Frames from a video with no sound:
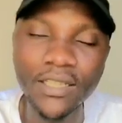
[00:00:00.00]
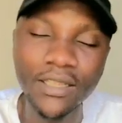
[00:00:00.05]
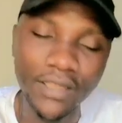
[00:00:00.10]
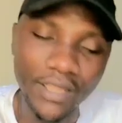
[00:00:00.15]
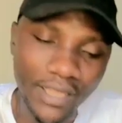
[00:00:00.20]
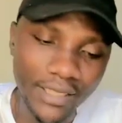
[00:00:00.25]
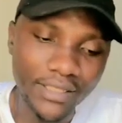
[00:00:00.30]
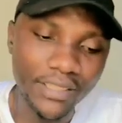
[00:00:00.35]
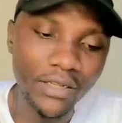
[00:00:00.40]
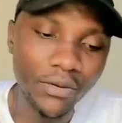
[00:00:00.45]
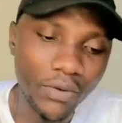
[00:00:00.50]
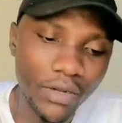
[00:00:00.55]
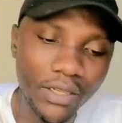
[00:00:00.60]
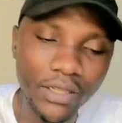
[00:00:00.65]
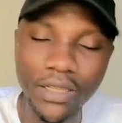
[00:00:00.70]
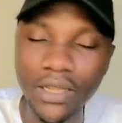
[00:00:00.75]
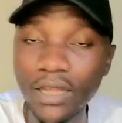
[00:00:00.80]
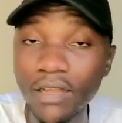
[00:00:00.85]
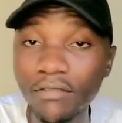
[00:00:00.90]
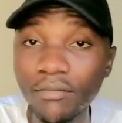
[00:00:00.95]
that's the one
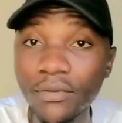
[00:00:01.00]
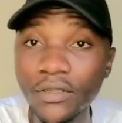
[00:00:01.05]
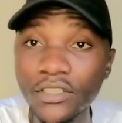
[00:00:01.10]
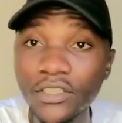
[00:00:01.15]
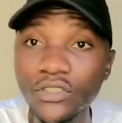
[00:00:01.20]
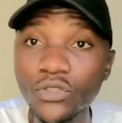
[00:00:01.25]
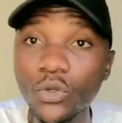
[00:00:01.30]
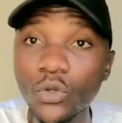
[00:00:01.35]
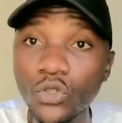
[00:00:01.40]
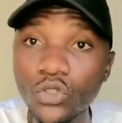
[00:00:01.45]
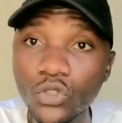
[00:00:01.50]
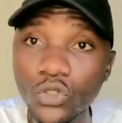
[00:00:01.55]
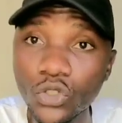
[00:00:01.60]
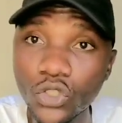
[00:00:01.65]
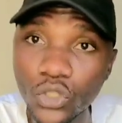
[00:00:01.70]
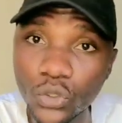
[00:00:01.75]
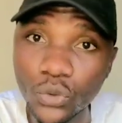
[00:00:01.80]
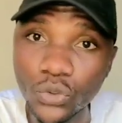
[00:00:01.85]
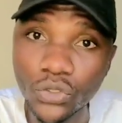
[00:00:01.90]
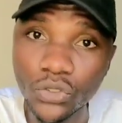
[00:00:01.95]
the government is going to
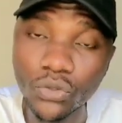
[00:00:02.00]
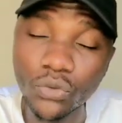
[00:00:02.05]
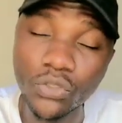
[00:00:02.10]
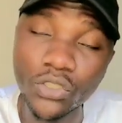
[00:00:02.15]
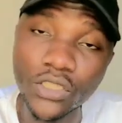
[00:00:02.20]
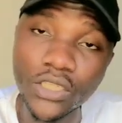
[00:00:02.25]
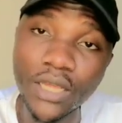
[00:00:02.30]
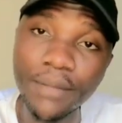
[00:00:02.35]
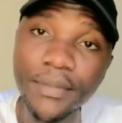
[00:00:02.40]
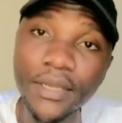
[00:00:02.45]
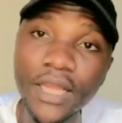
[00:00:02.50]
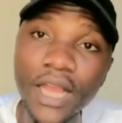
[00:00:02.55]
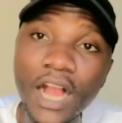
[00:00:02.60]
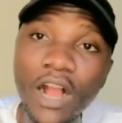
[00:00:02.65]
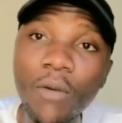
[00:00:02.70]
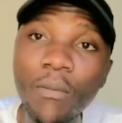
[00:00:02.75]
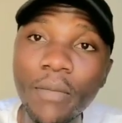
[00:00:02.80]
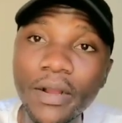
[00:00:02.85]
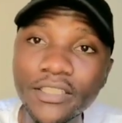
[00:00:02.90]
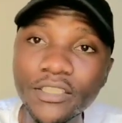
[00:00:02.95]
use to determine
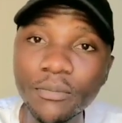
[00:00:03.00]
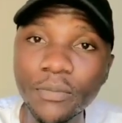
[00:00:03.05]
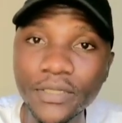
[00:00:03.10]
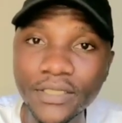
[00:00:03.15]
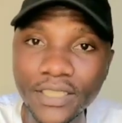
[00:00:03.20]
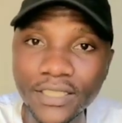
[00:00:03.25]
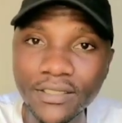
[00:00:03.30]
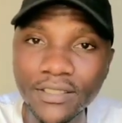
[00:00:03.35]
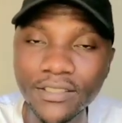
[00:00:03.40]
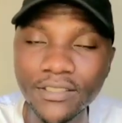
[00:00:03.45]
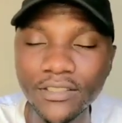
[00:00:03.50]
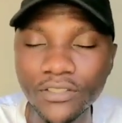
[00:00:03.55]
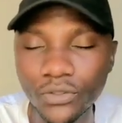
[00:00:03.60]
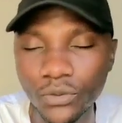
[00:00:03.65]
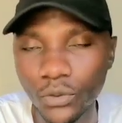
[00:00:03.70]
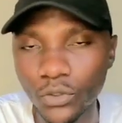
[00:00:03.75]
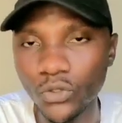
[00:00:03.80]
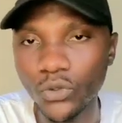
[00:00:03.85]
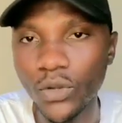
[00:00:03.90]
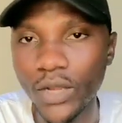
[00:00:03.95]
how much percentage is
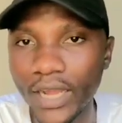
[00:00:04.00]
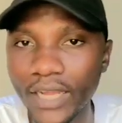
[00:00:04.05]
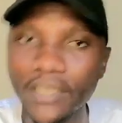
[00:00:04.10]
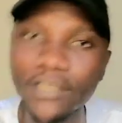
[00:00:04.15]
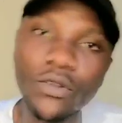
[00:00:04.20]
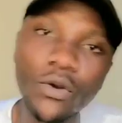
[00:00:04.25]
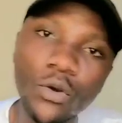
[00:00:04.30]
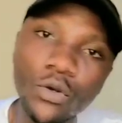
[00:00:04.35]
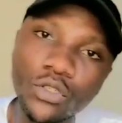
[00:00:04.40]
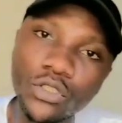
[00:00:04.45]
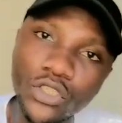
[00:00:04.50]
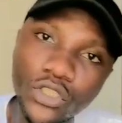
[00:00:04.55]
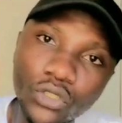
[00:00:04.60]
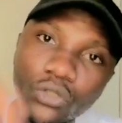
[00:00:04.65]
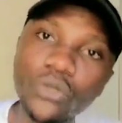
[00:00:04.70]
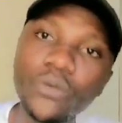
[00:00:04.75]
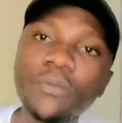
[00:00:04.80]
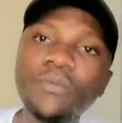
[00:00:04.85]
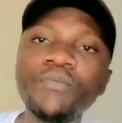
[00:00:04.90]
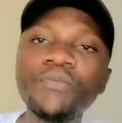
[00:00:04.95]
going to add on
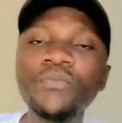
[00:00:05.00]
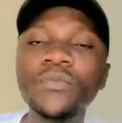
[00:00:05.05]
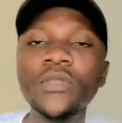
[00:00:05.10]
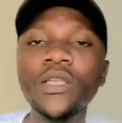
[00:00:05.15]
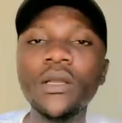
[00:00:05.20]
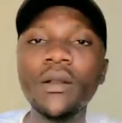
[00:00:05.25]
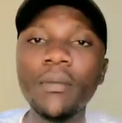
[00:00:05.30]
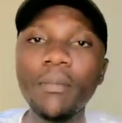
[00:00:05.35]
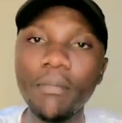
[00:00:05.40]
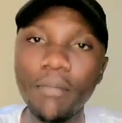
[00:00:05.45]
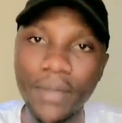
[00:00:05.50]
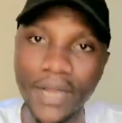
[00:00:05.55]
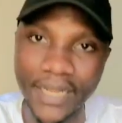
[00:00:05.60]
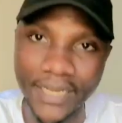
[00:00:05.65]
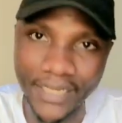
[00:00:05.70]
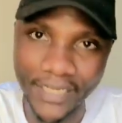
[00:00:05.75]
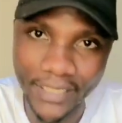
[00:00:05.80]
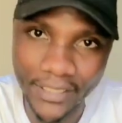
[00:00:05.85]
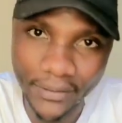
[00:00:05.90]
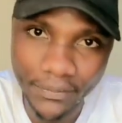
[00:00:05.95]
your
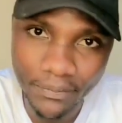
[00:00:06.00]
money.